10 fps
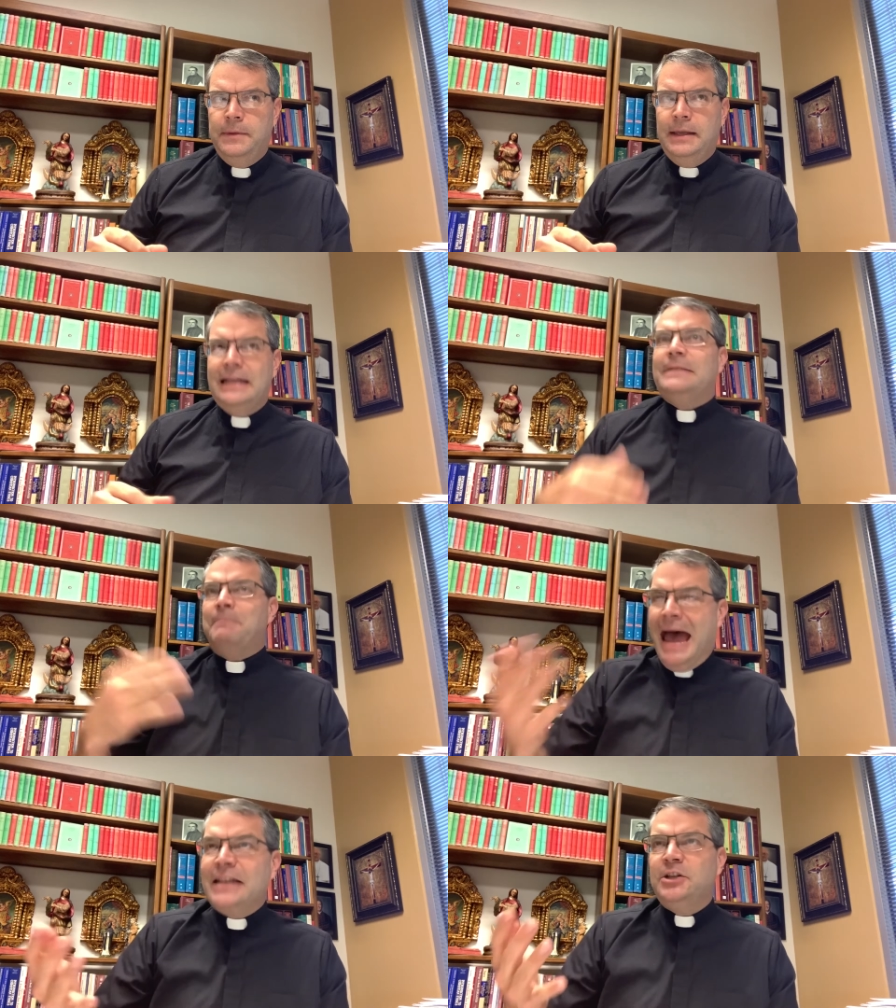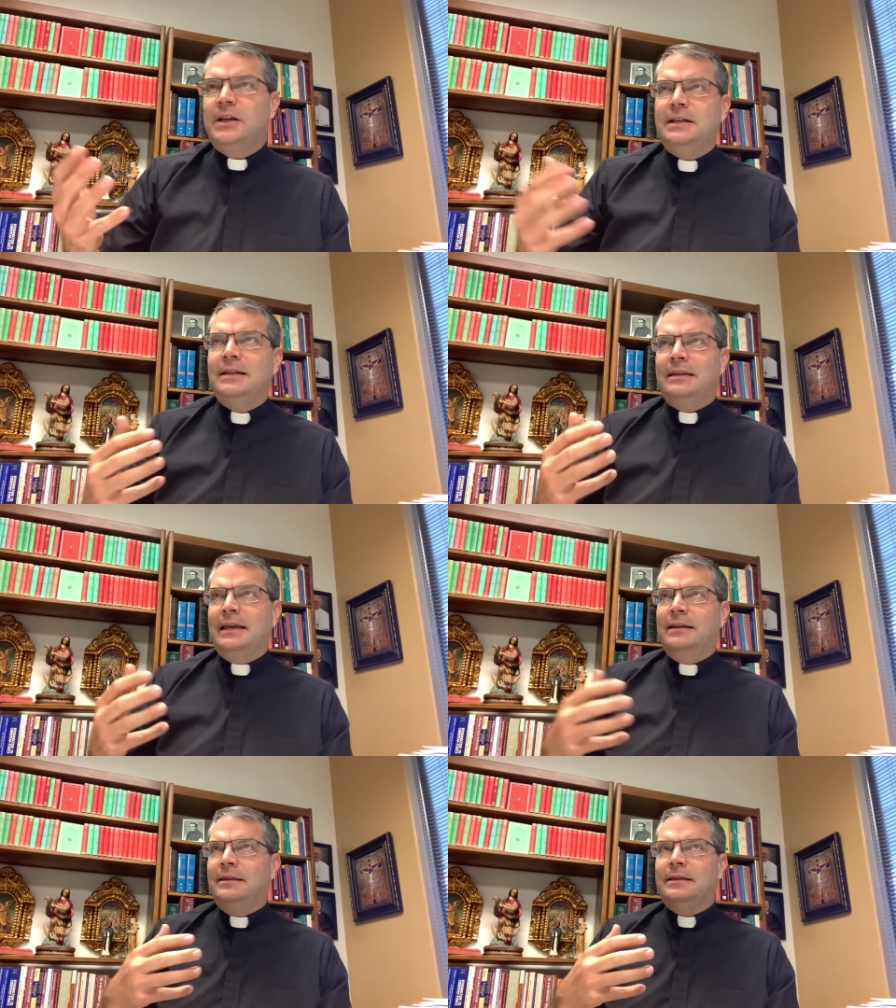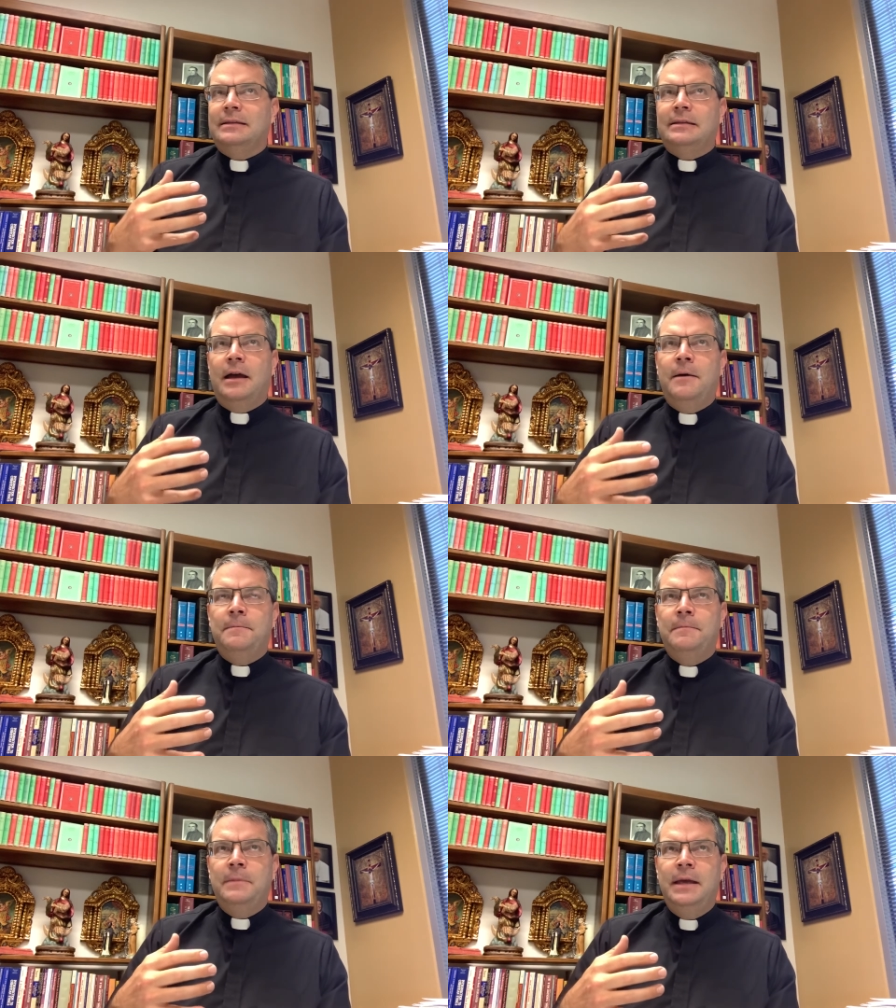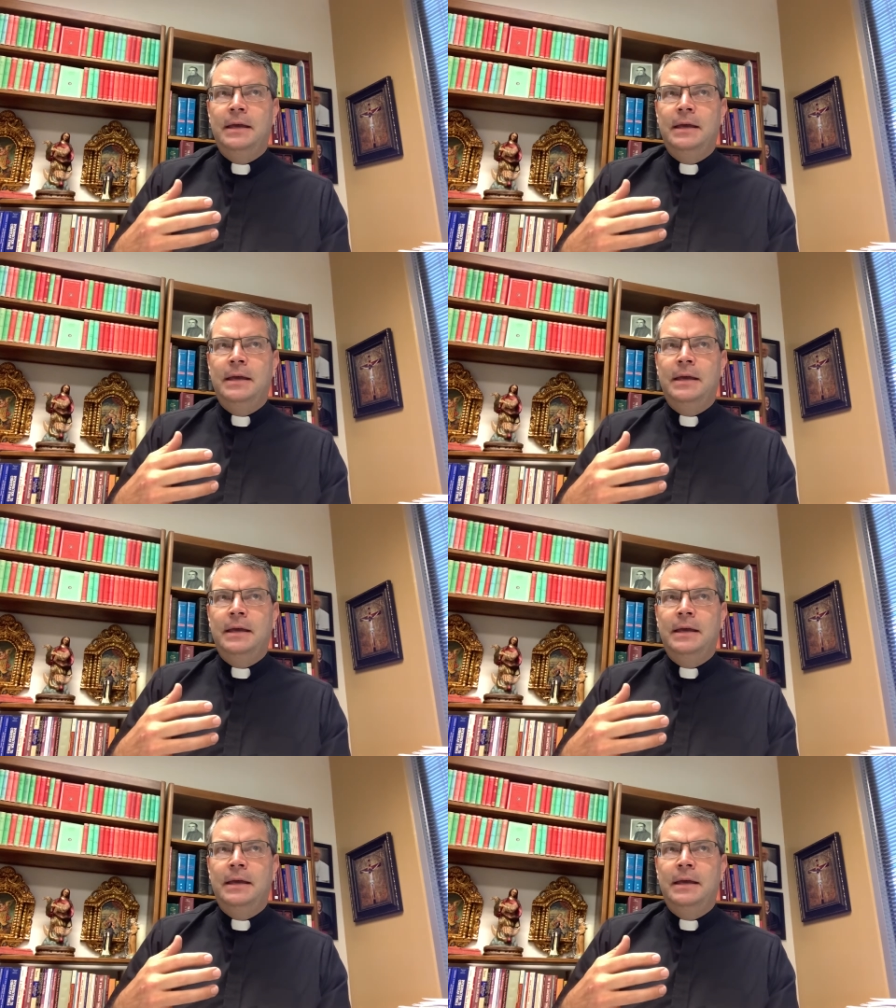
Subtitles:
It's magic to think that some